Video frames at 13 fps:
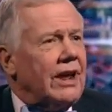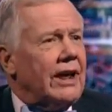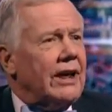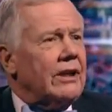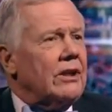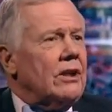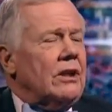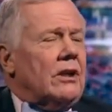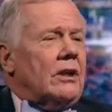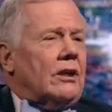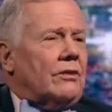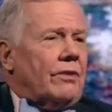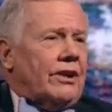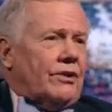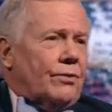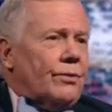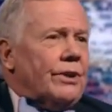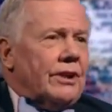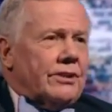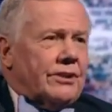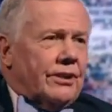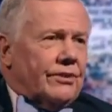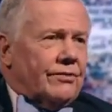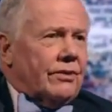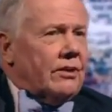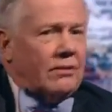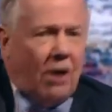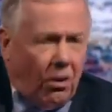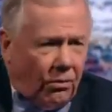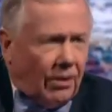we had a great 20th century.